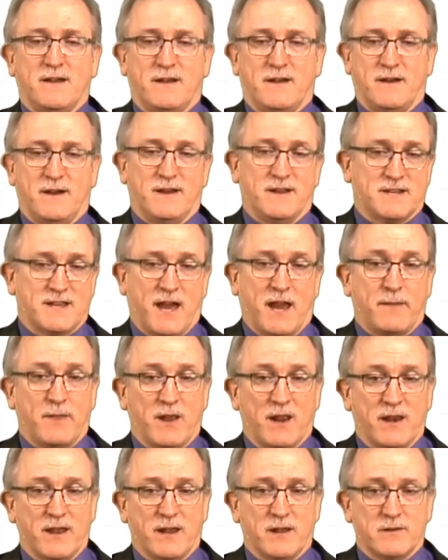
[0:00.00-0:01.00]
It's got to be
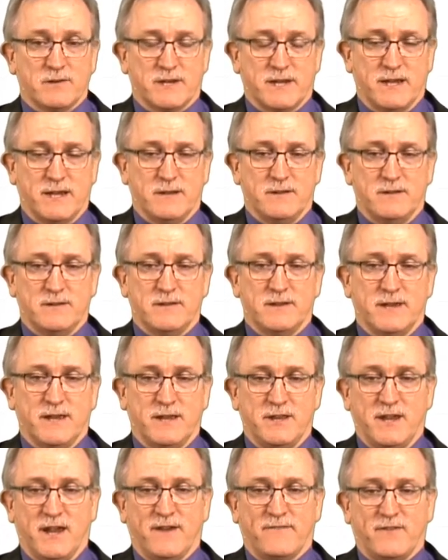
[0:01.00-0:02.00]
a legal deal,
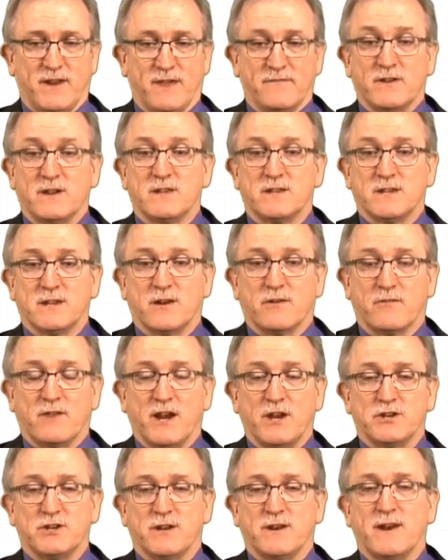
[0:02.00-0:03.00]
and you have to have
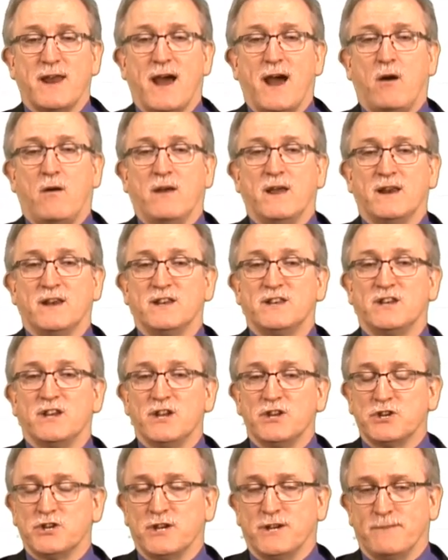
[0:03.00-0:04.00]
consideration. Now, in
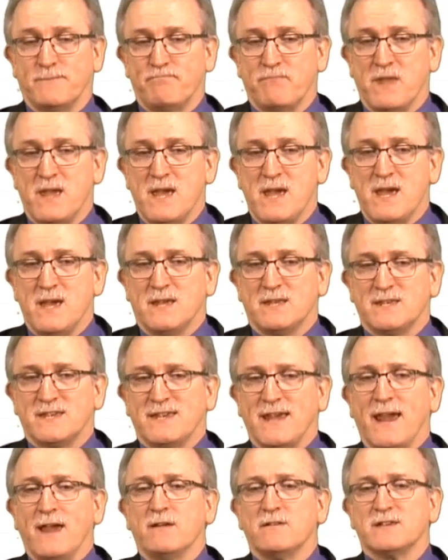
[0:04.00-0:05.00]
addition,
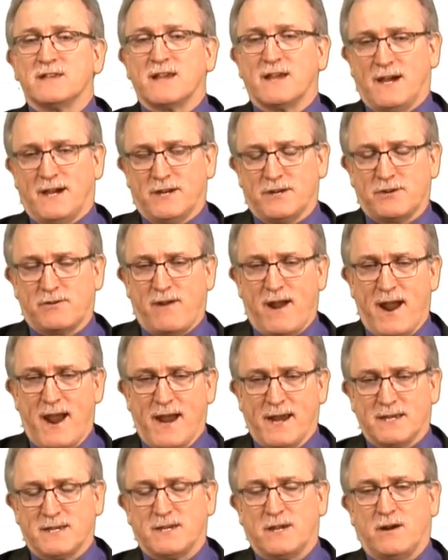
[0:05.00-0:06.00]
sales
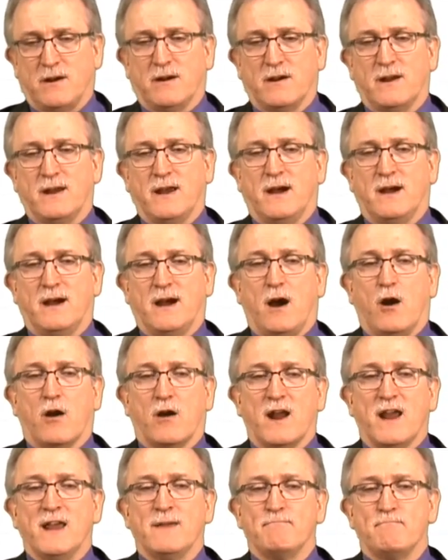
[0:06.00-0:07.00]
contracts
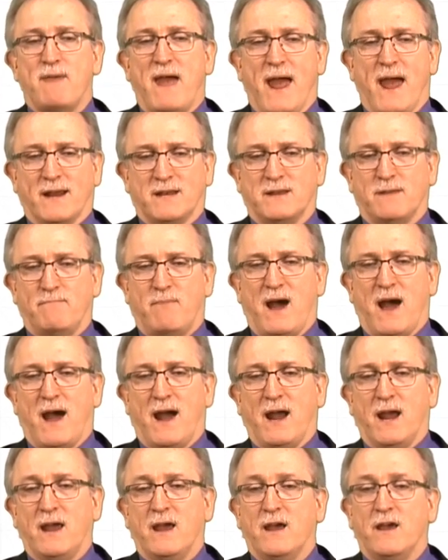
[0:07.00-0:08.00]
are impacted
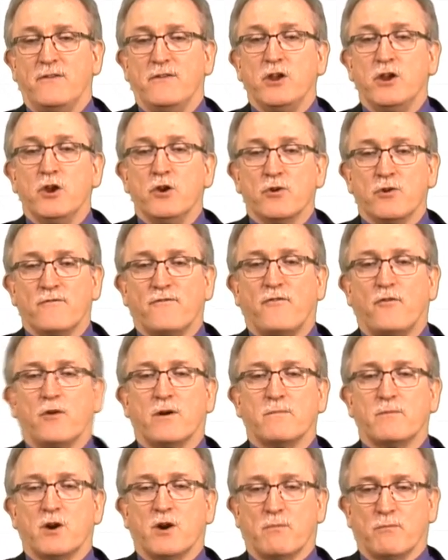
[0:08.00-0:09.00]
by the
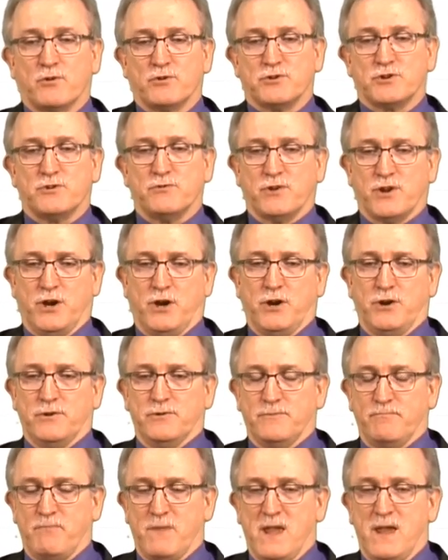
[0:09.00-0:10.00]
Uniform Commercial
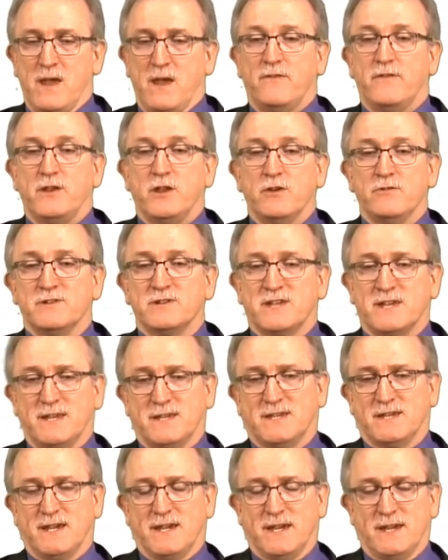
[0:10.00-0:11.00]
Code, the
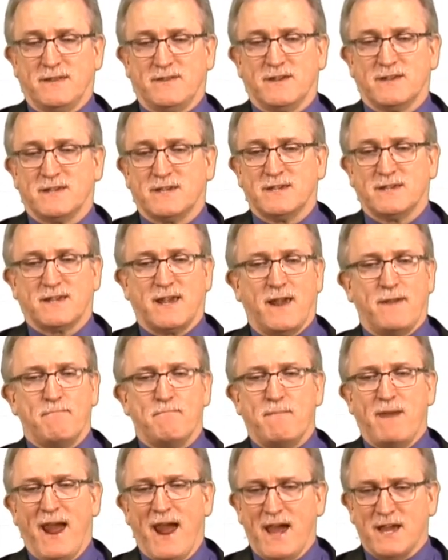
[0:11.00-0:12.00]
UCC. This is a
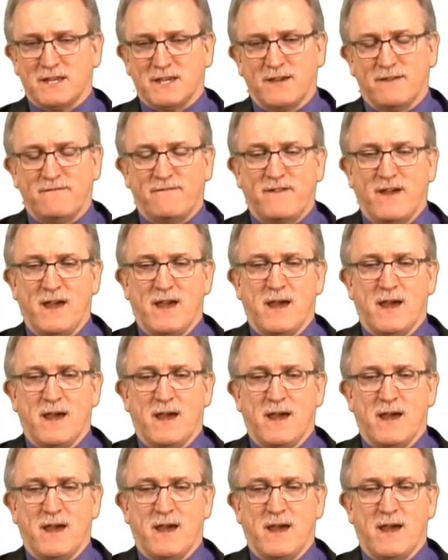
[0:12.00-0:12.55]
massive